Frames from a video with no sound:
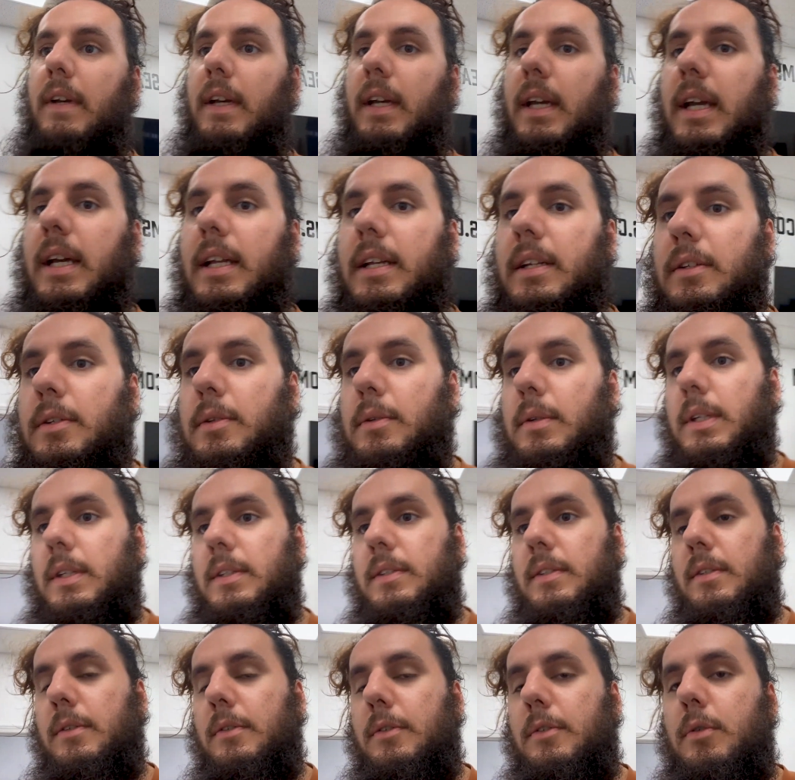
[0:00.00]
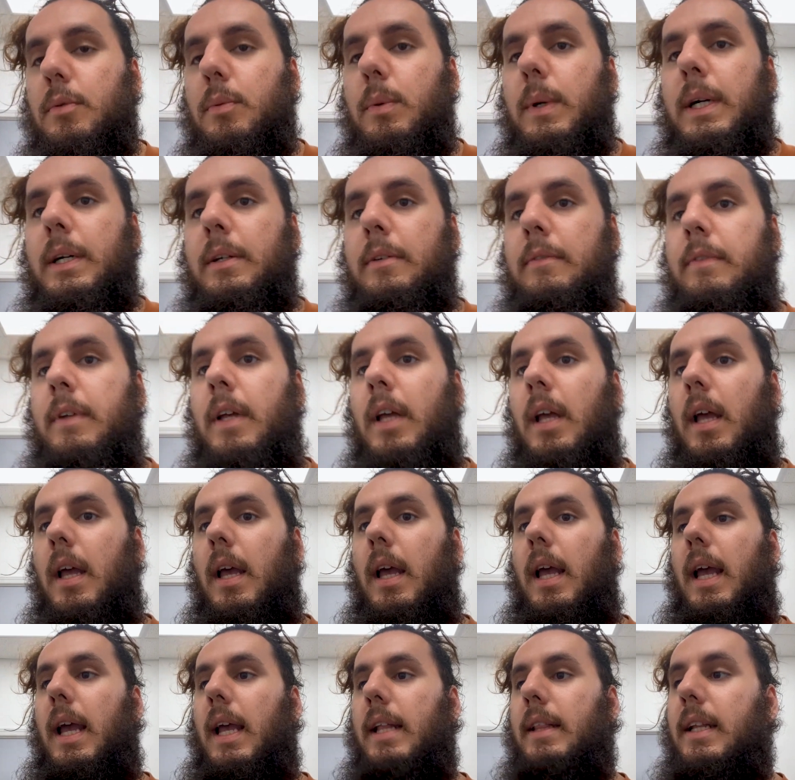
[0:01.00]
I got to do this till 12,
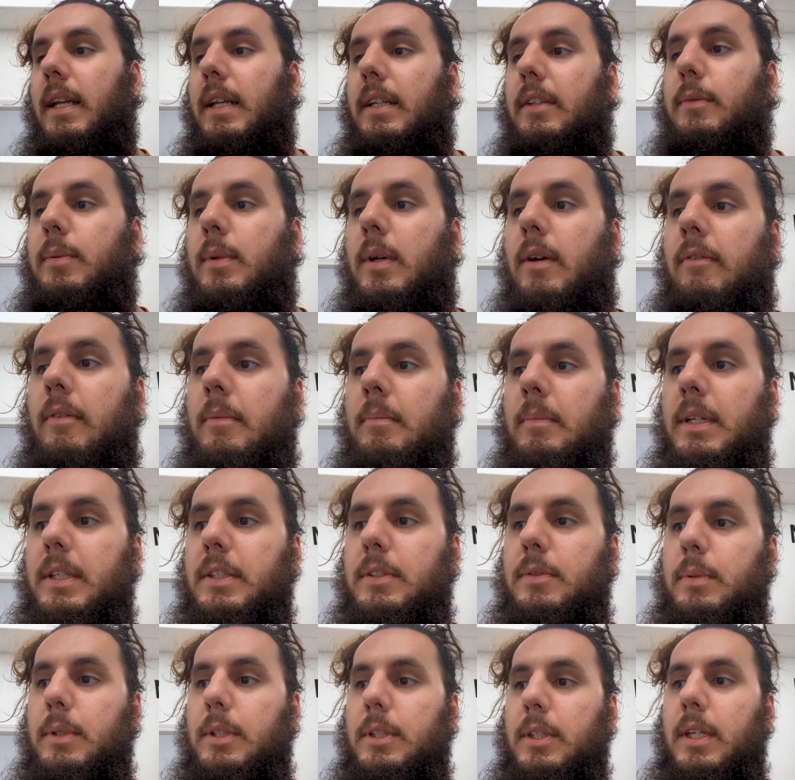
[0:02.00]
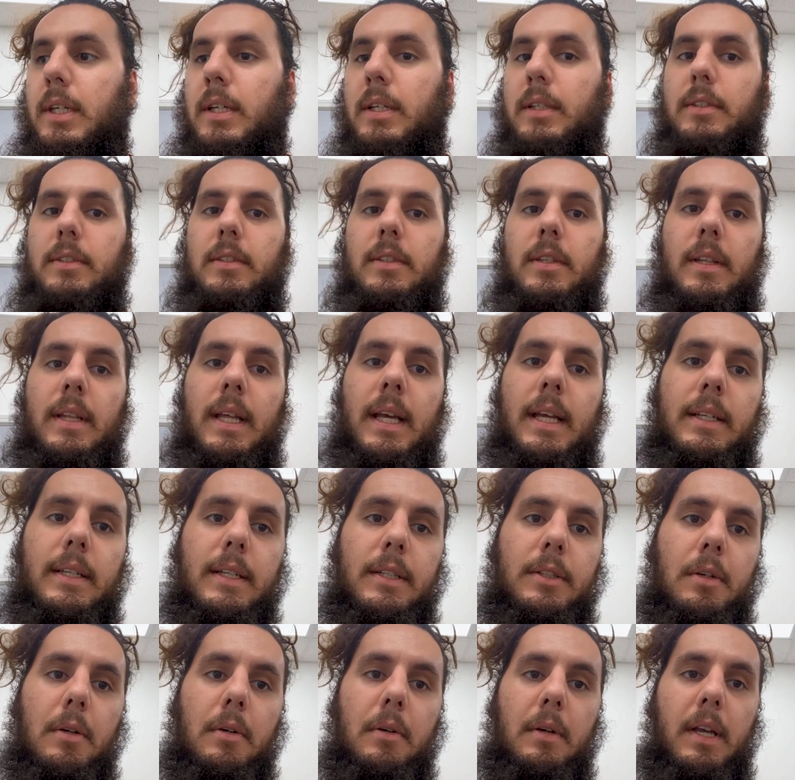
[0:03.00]
and then at 12 I'm going to switch gears to that
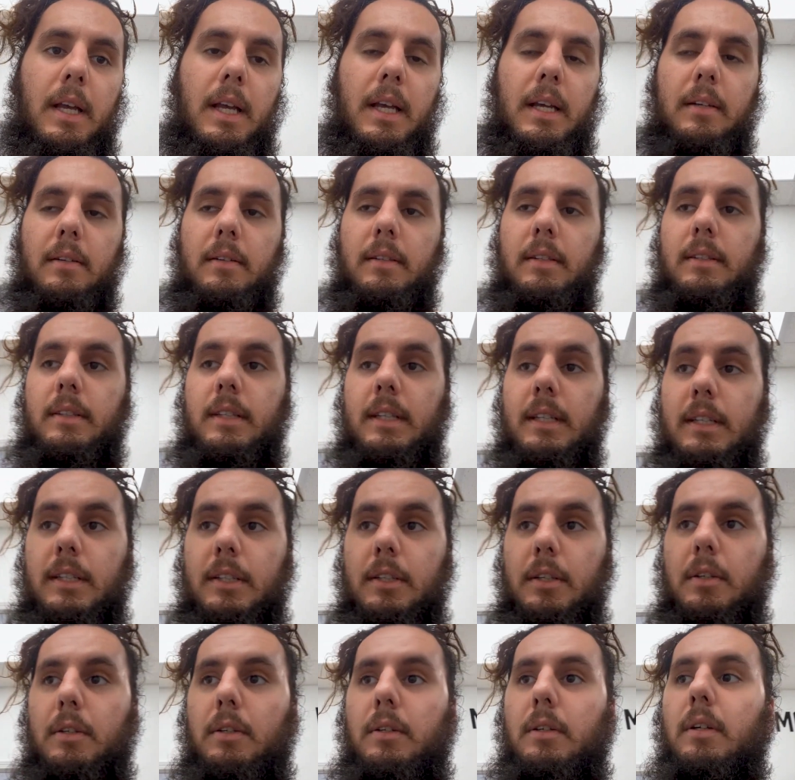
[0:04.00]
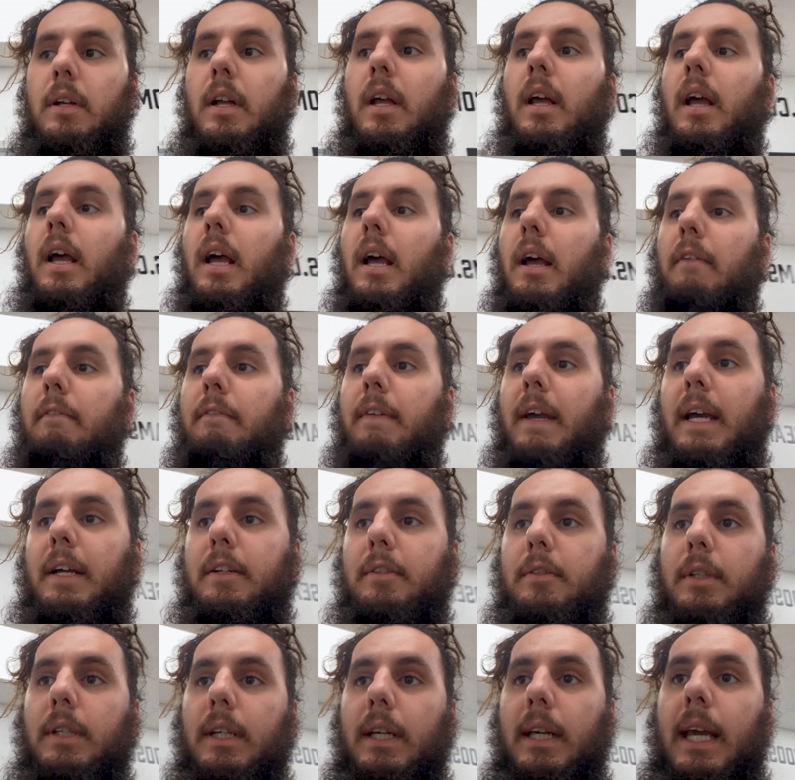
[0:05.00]
digital digital
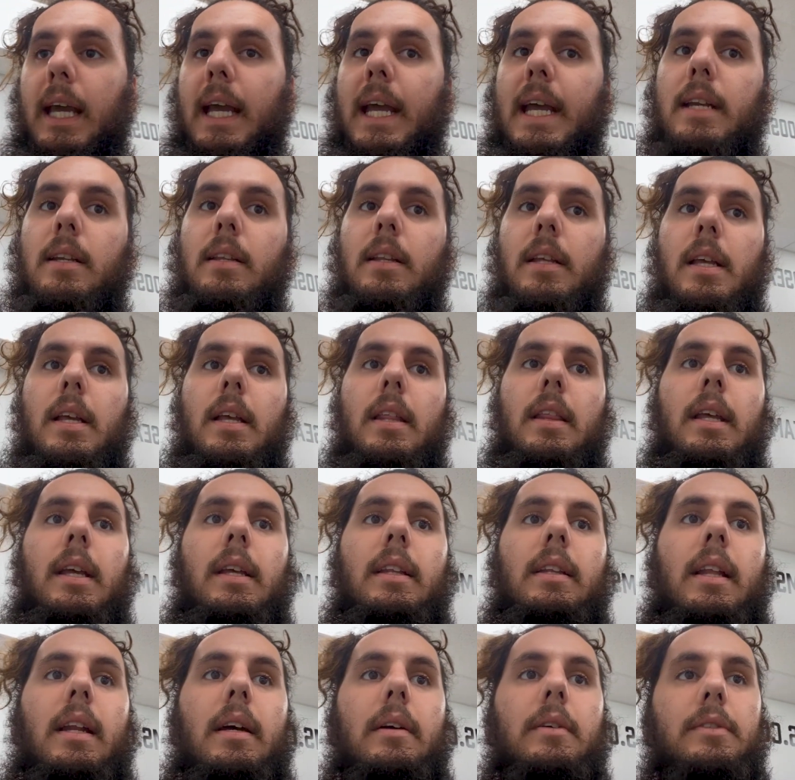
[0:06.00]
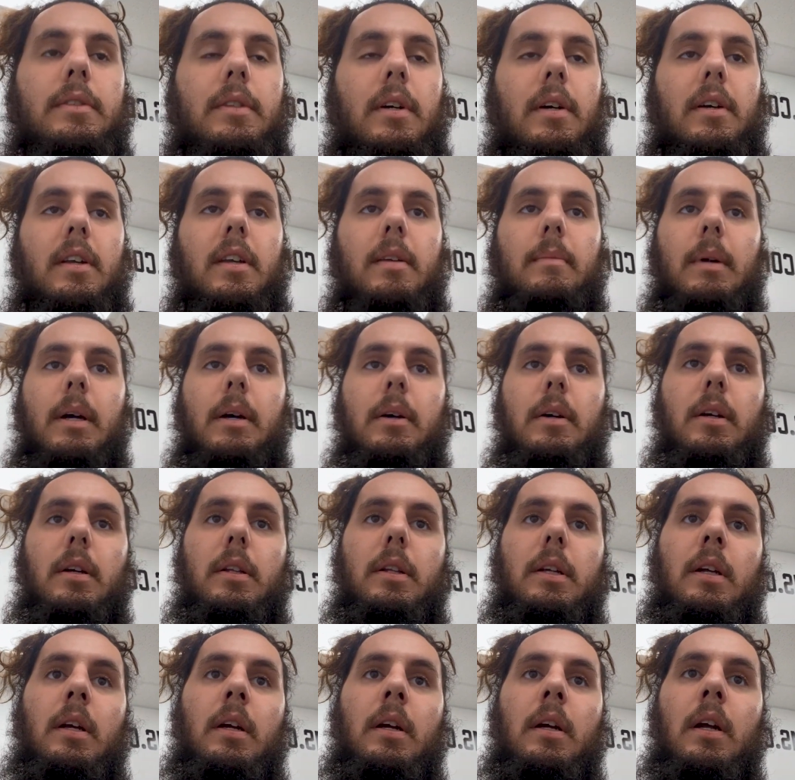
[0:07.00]
factory CAD link thing that I was talking about
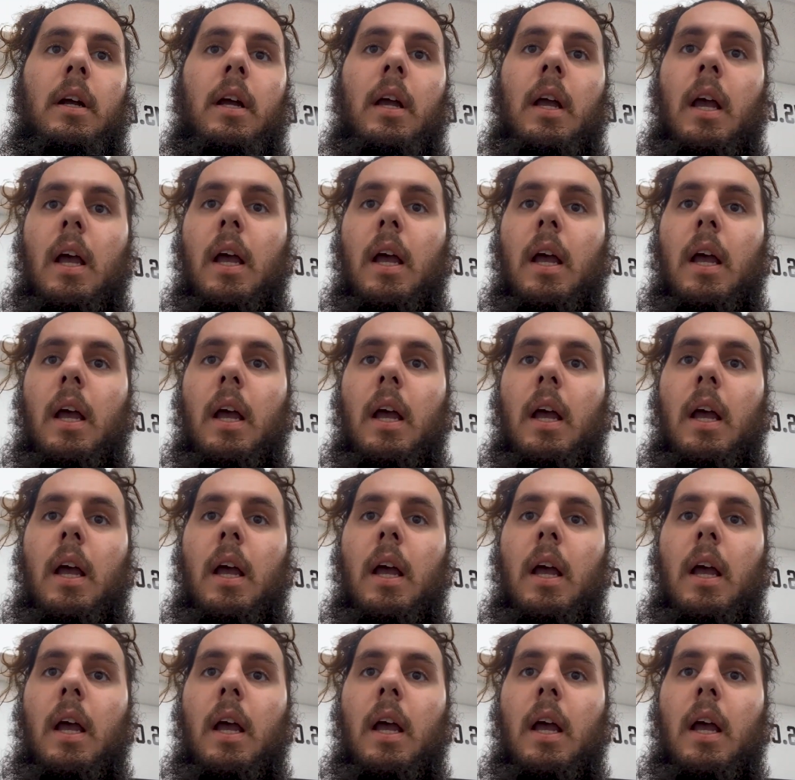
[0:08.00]
earlier.